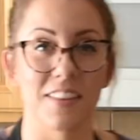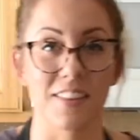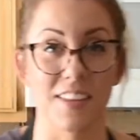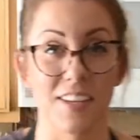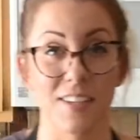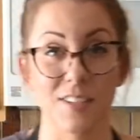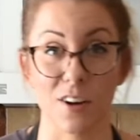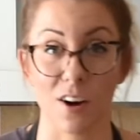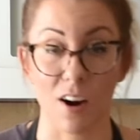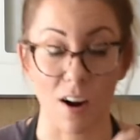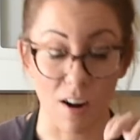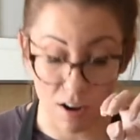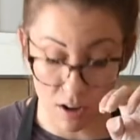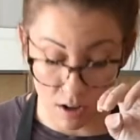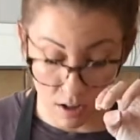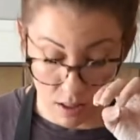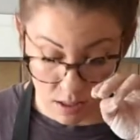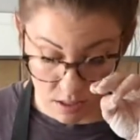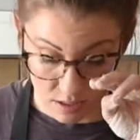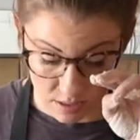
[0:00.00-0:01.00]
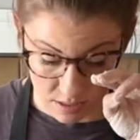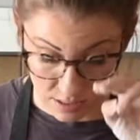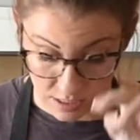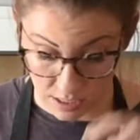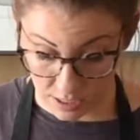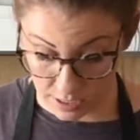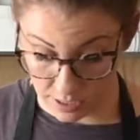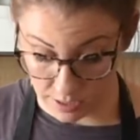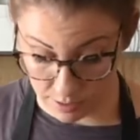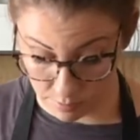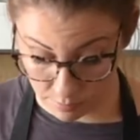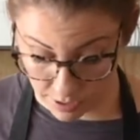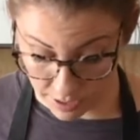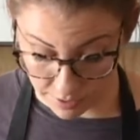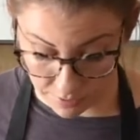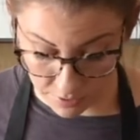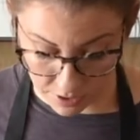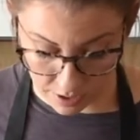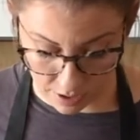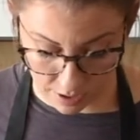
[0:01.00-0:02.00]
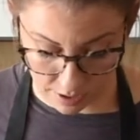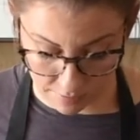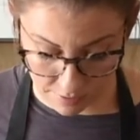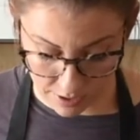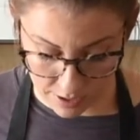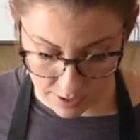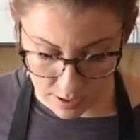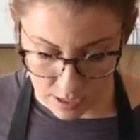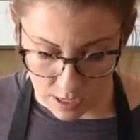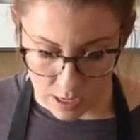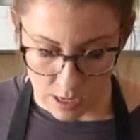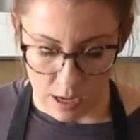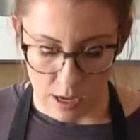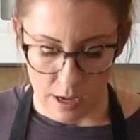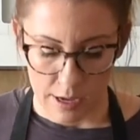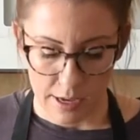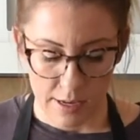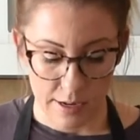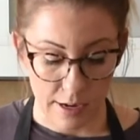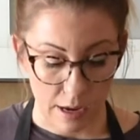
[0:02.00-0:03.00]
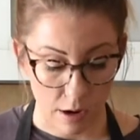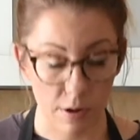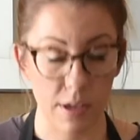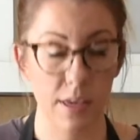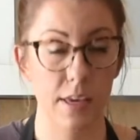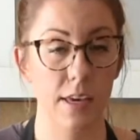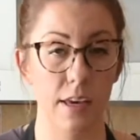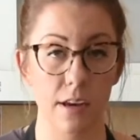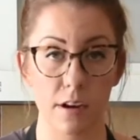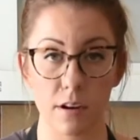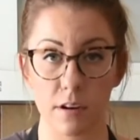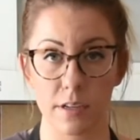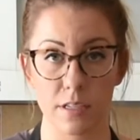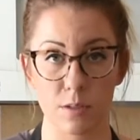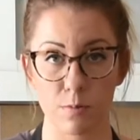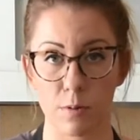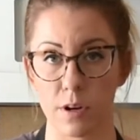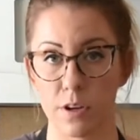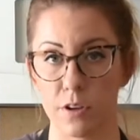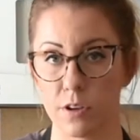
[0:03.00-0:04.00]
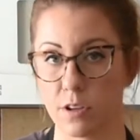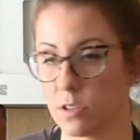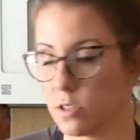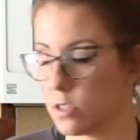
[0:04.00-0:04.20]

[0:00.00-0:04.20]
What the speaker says: These are all done and ready for the oven. Now here is where you can